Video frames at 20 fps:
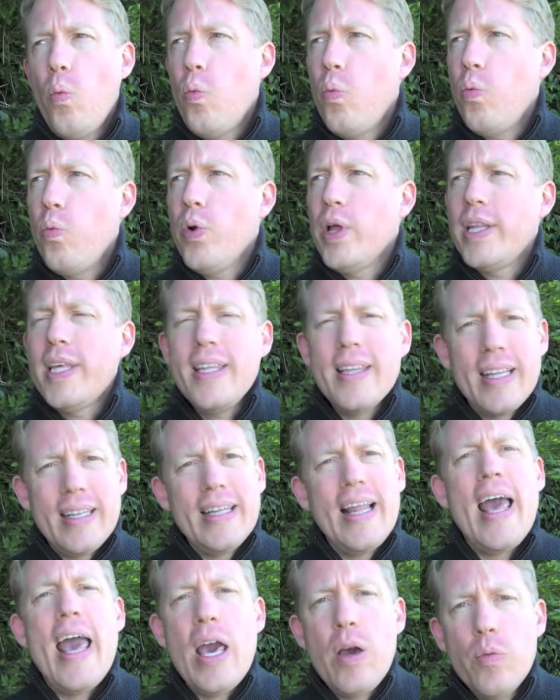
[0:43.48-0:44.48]
really in the
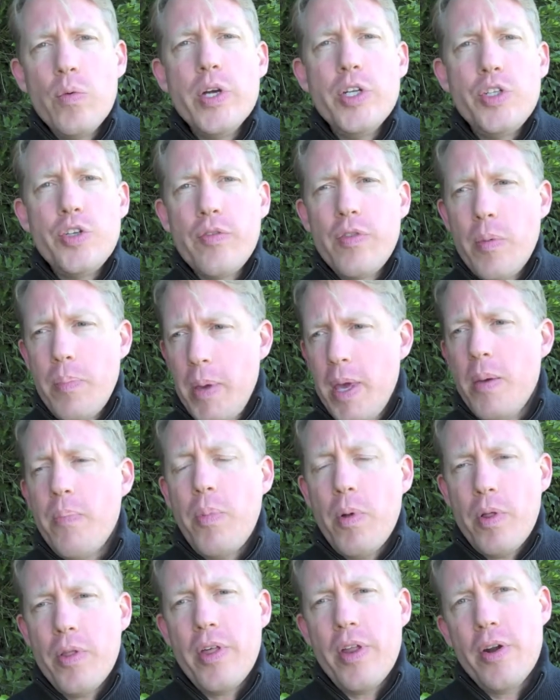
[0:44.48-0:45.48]
language of the
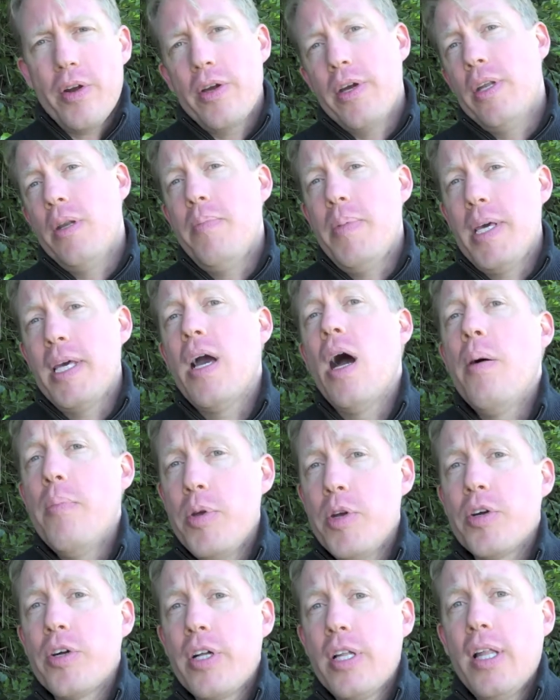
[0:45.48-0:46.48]
people that are going to become
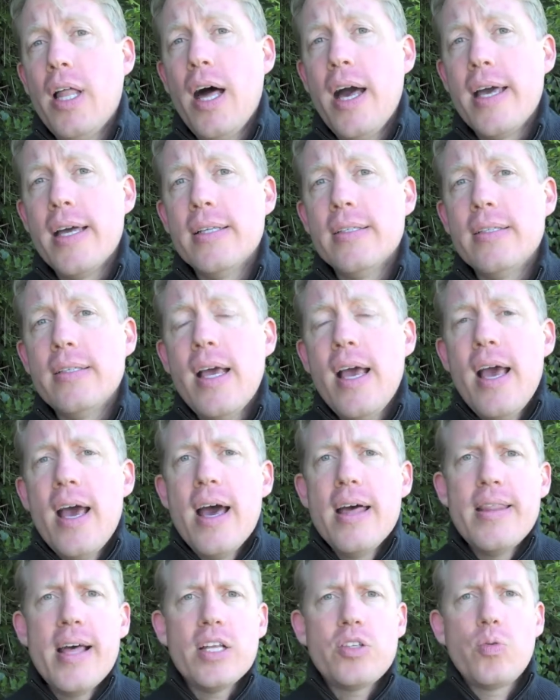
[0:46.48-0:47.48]
your clients.
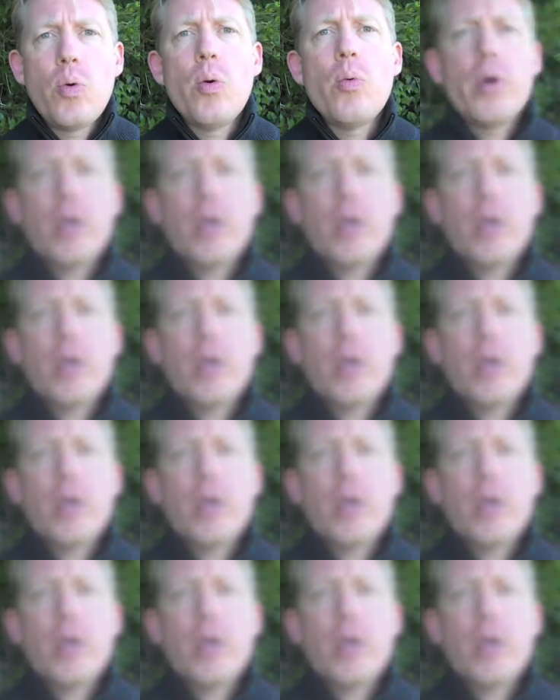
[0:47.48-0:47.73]
And that's what we're